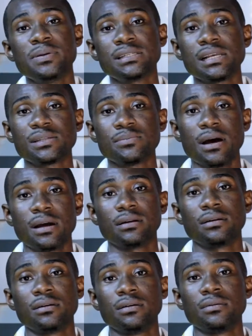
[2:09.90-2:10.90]
a
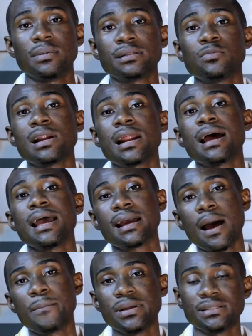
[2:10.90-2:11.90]
businessman, but rather
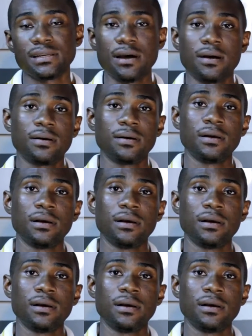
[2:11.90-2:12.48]
a carpenter.